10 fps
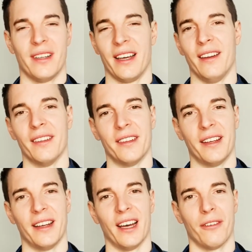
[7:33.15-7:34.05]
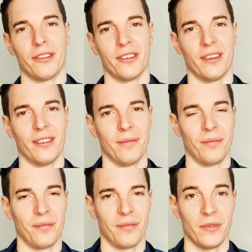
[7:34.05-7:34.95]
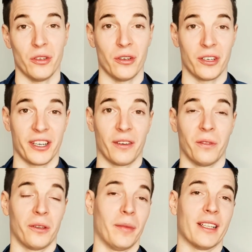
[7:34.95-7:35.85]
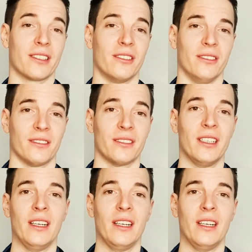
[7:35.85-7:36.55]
anything after you're done with med school,